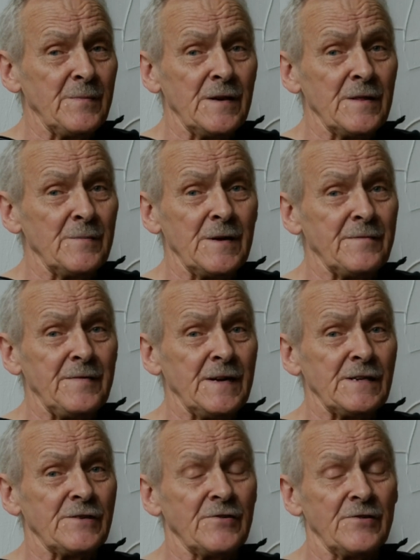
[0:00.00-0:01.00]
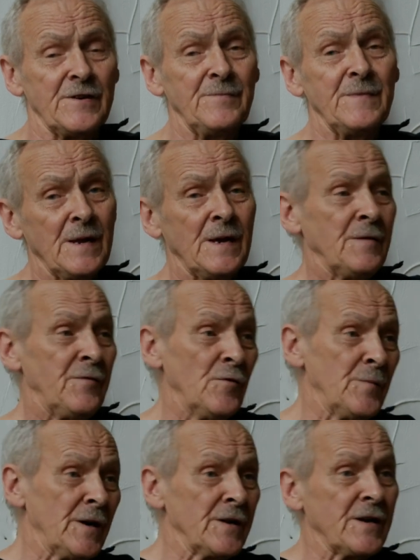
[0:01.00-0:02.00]
by the manufacturer. For
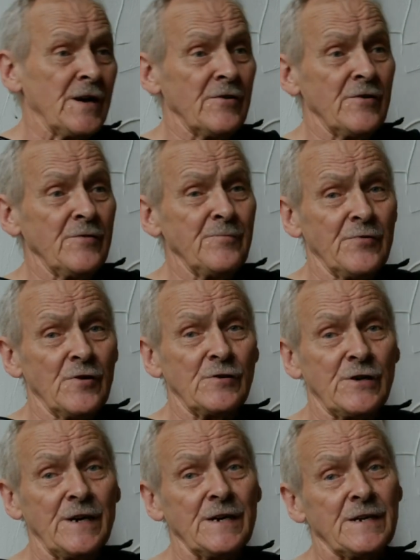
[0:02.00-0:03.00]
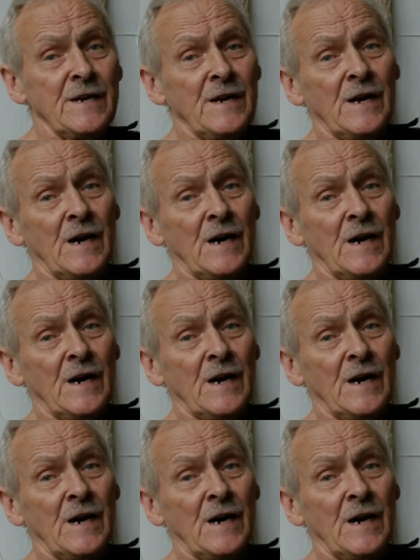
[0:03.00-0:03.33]
my current project,